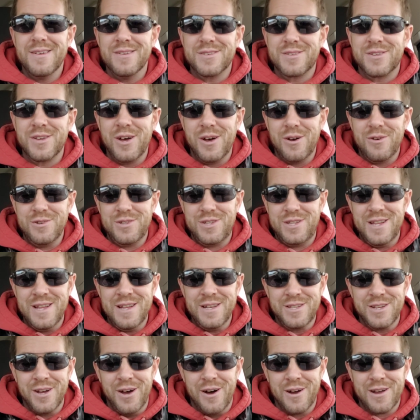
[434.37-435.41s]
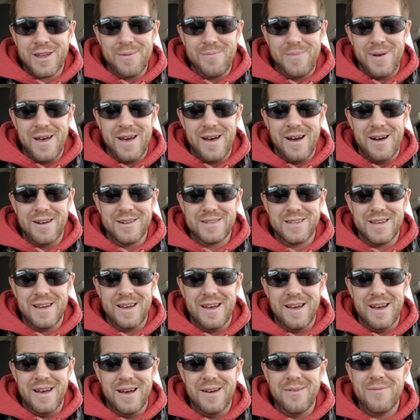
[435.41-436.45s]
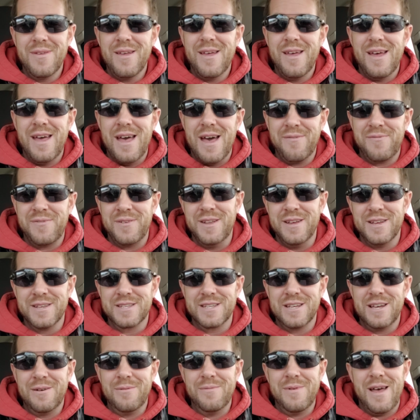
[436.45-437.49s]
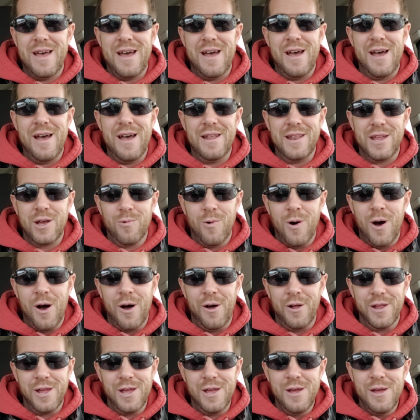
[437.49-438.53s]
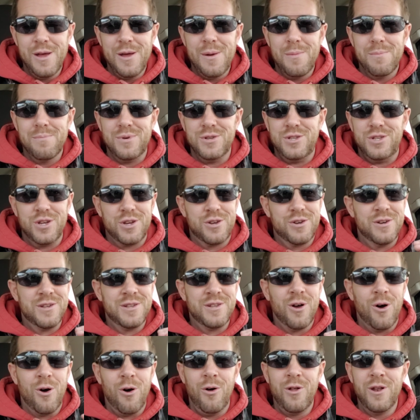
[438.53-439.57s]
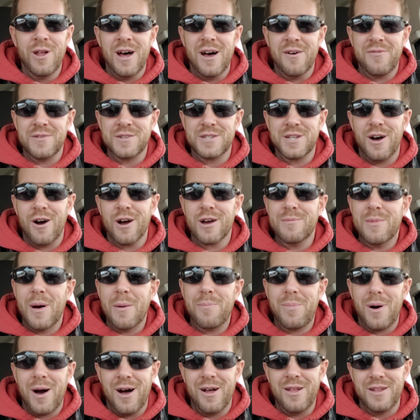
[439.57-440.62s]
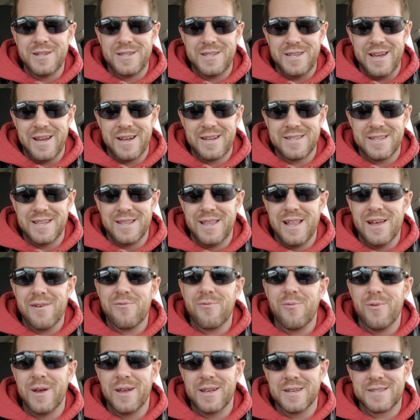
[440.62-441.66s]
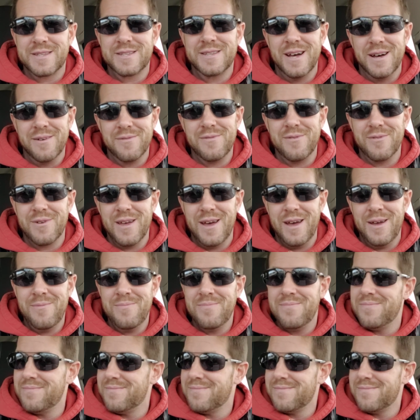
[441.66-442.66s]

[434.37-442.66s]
So she didn't talk about feminism and equality, but she couldn't hold off on talking about politics and left-wing stuff, okay?